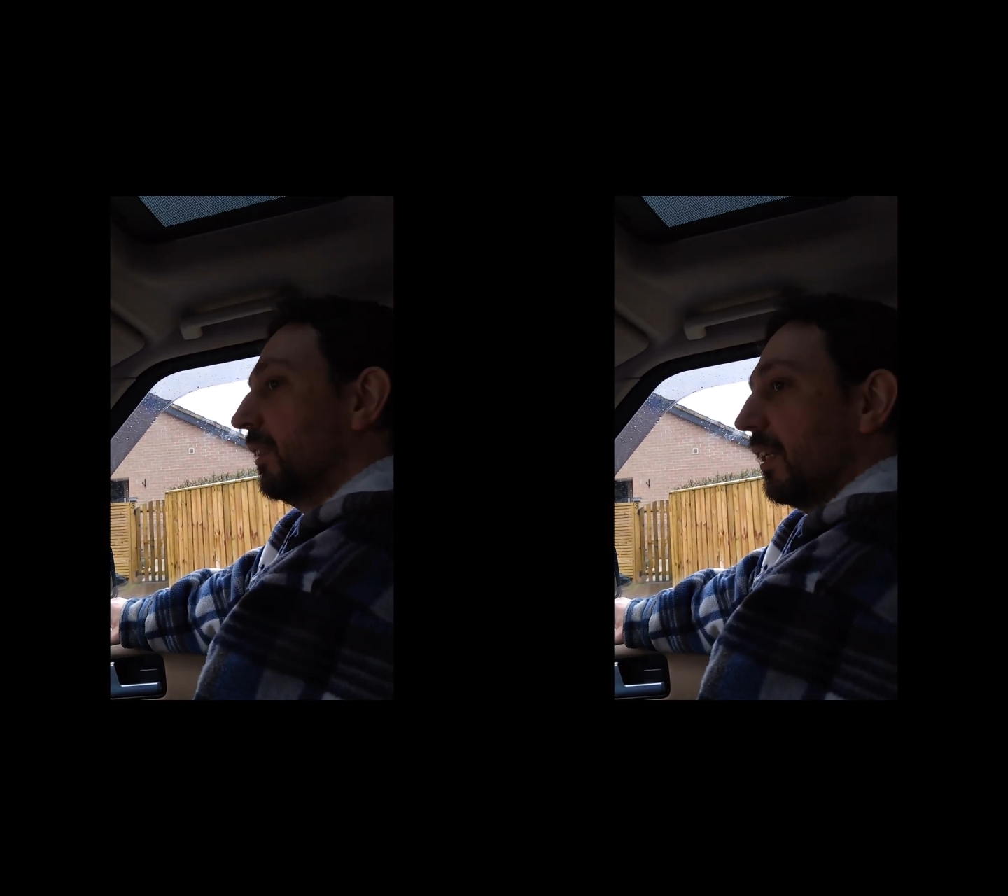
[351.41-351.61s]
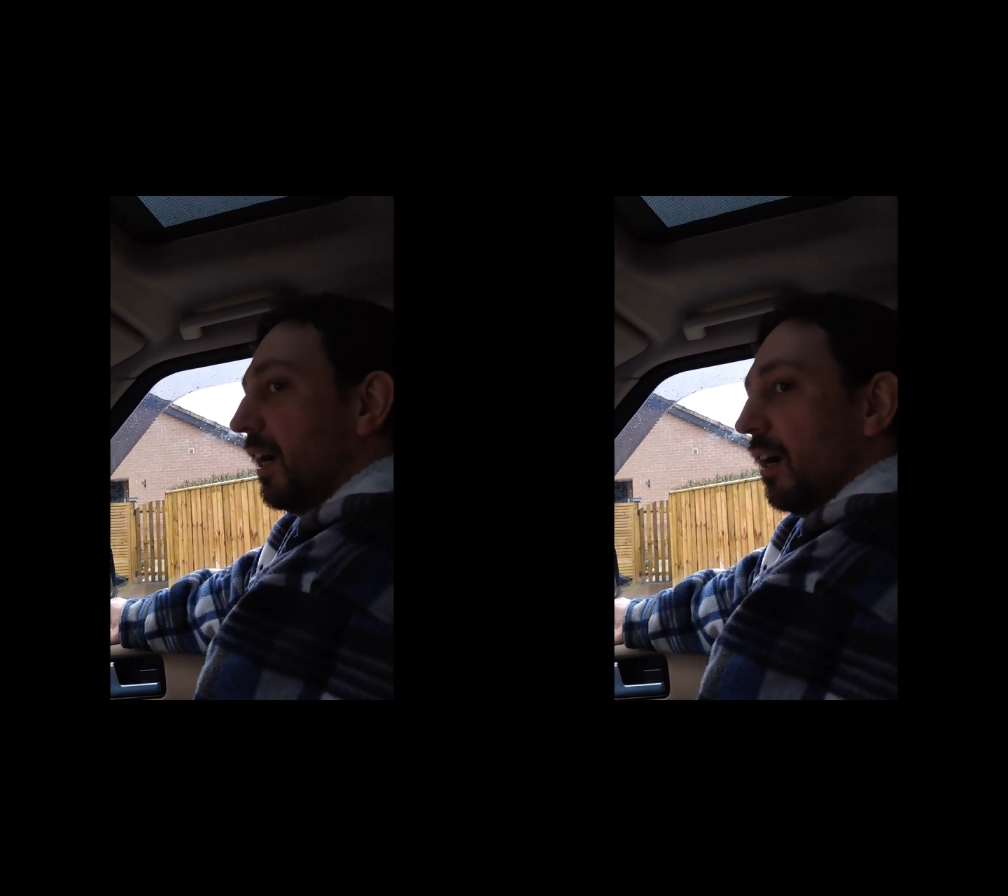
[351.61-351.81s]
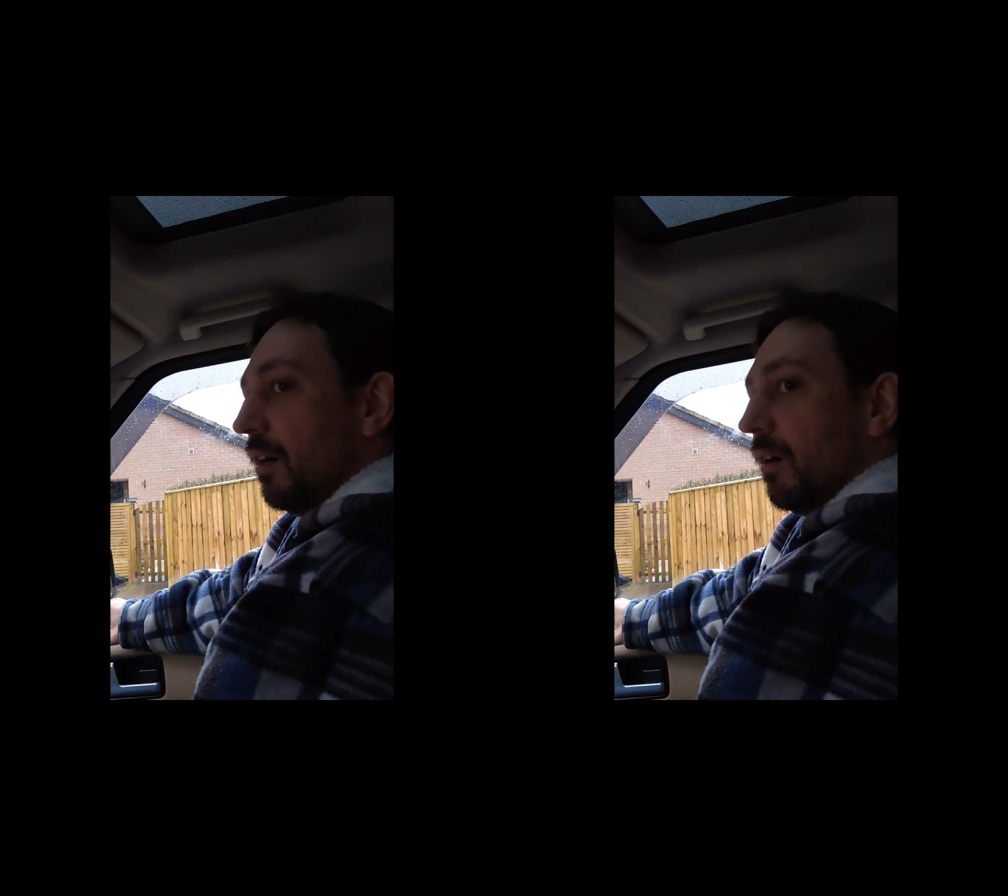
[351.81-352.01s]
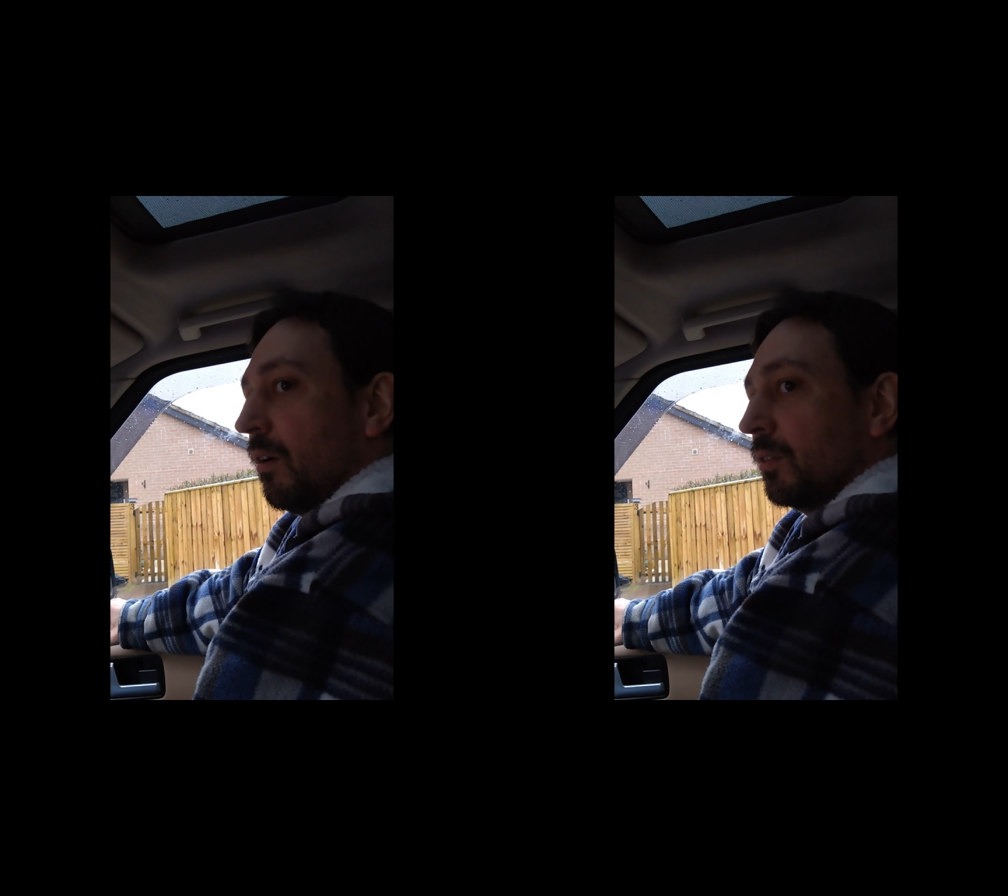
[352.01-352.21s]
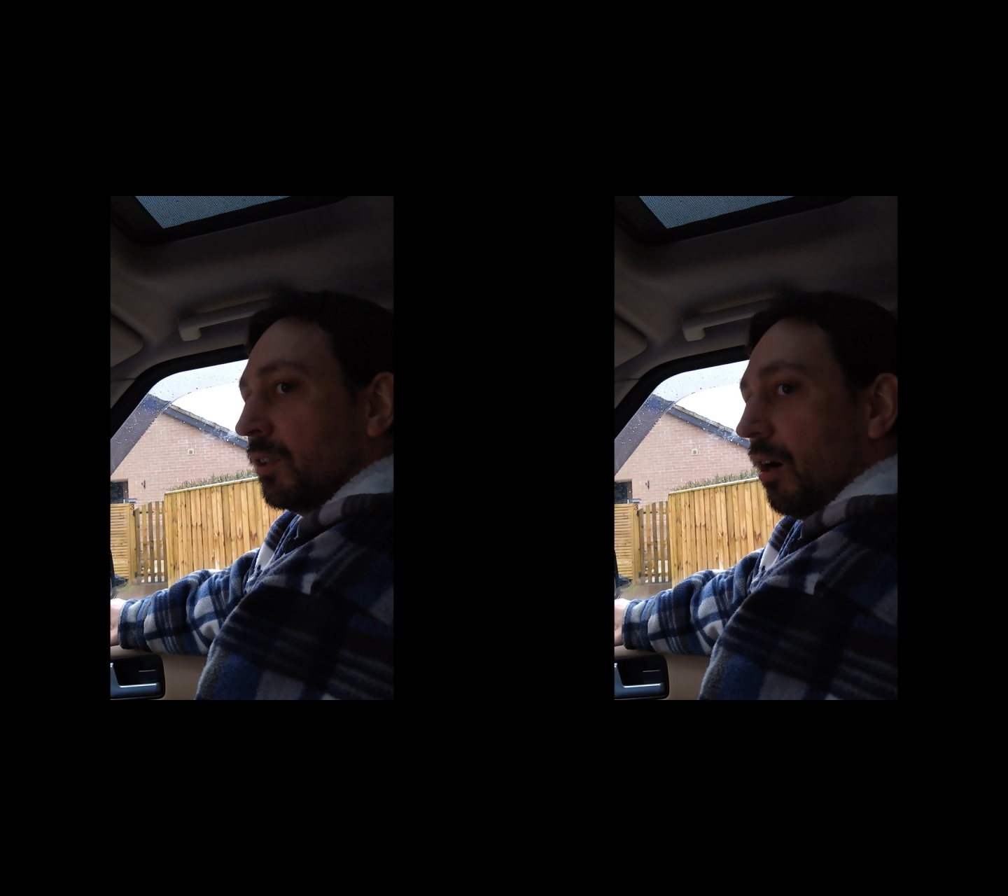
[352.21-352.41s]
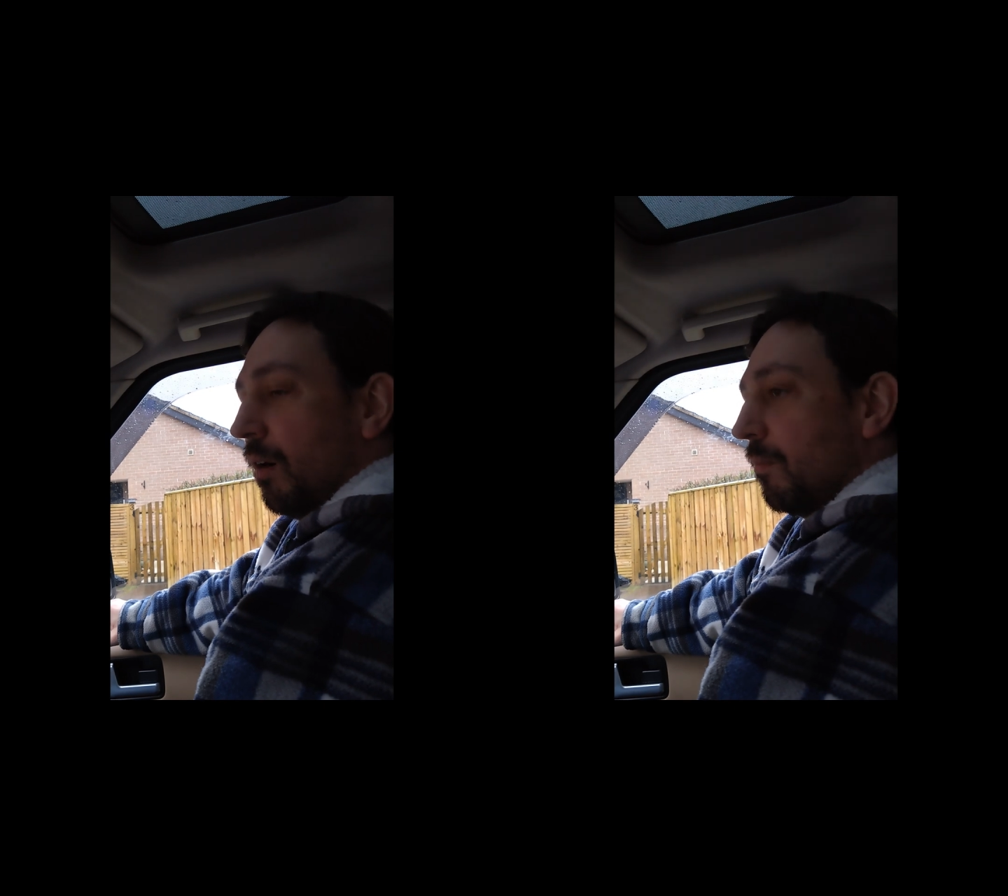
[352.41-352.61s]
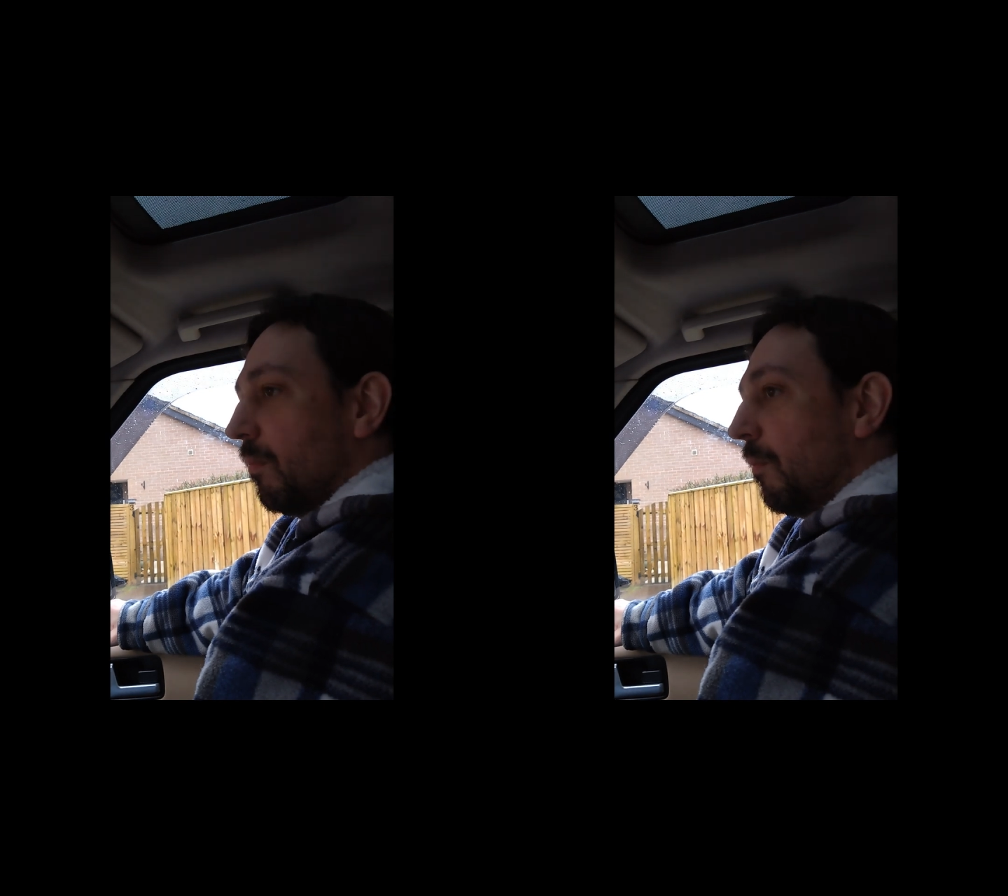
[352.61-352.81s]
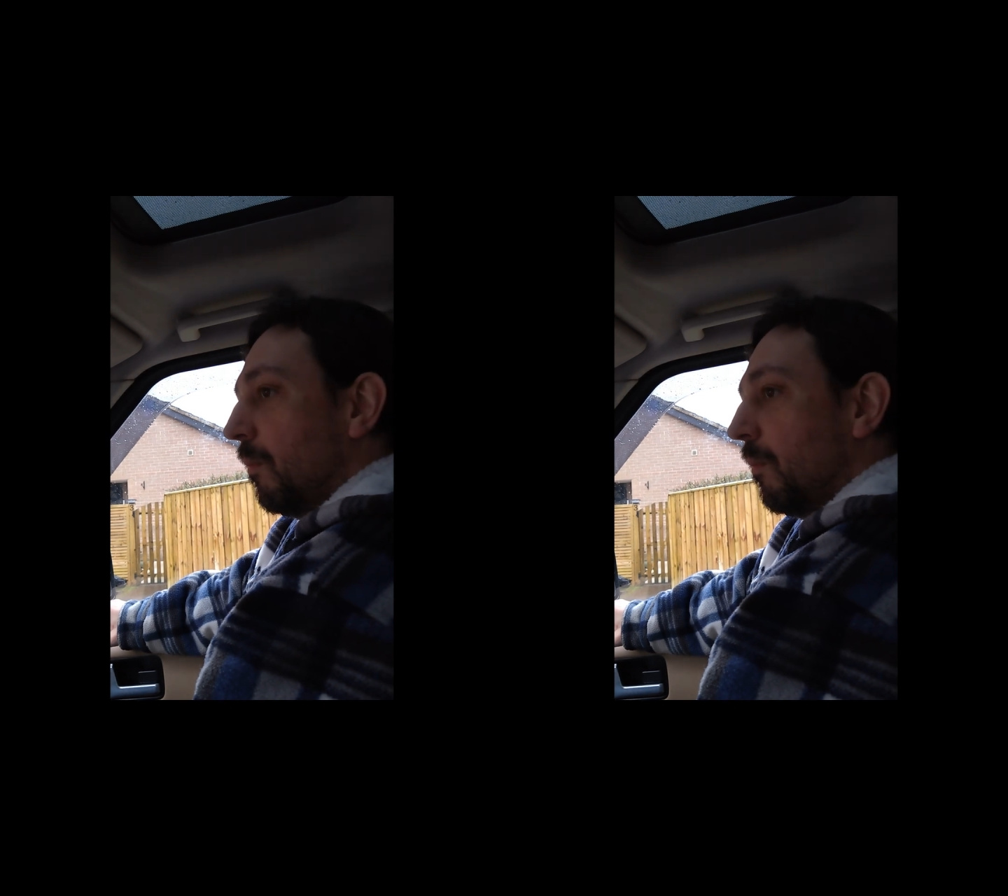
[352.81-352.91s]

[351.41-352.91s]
to that on top,